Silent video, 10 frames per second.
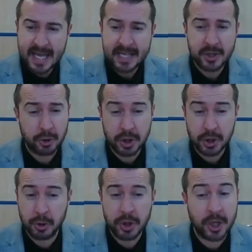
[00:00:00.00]
it's just
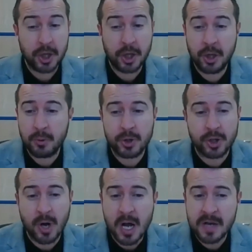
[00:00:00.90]
such a huge
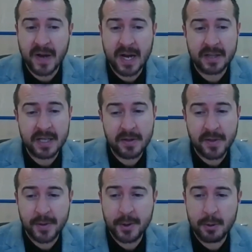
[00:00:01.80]
driver, and the
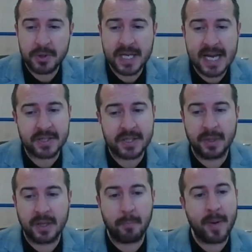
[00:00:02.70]
enthusiasm
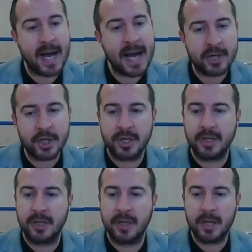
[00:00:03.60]
and the
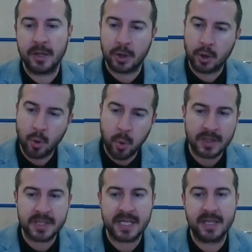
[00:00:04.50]
passion and the
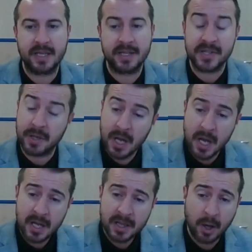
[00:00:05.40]
quality
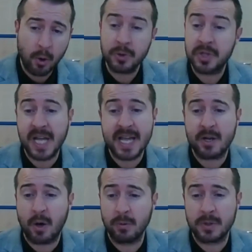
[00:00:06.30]
that all
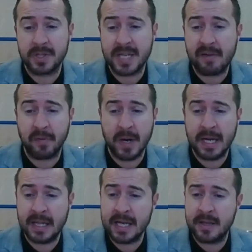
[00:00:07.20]
stakeholders have
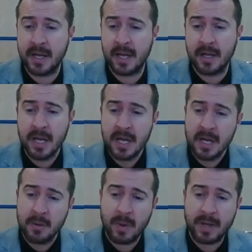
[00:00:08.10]
really, that
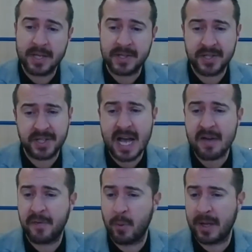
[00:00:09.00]
whether it's
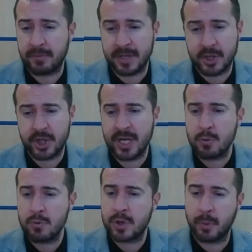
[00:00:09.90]
staff or whether it's
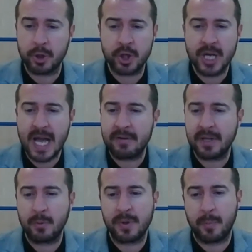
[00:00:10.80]
children, but
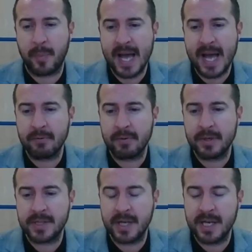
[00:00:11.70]
sharing it with the
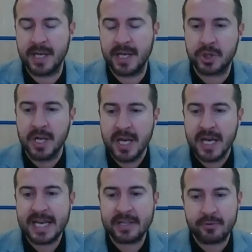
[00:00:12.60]
parents,
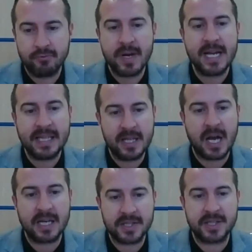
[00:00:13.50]
it's really
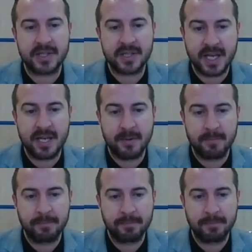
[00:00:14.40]
nice to see.